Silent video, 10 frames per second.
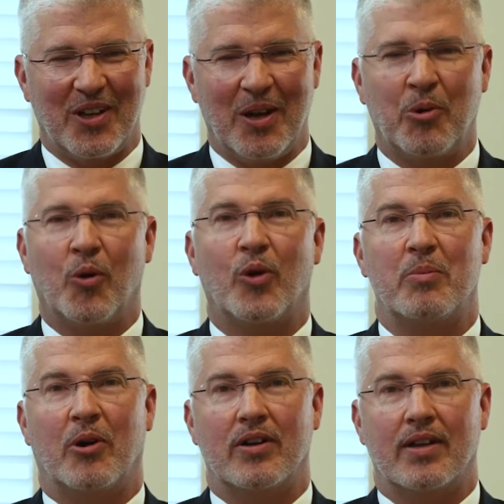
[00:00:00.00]
I'm
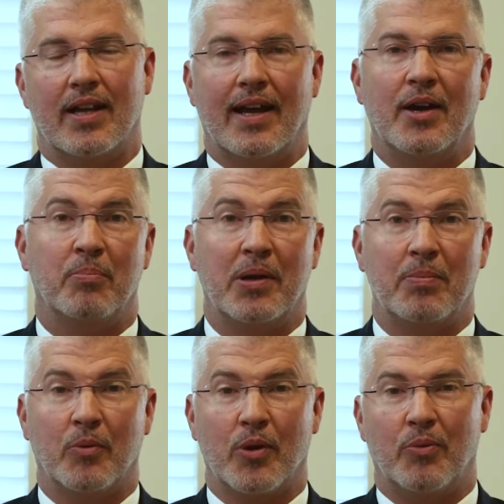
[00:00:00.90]
Corey Martin, and I help
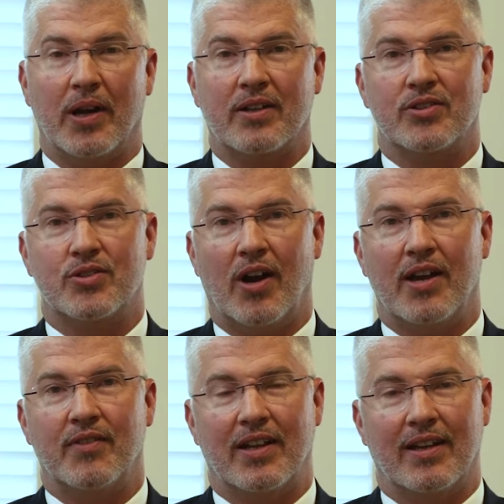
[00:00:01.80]
people with reckless
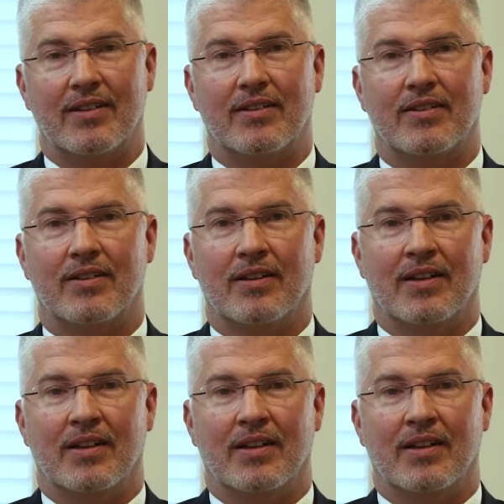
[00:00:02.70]
driving cases.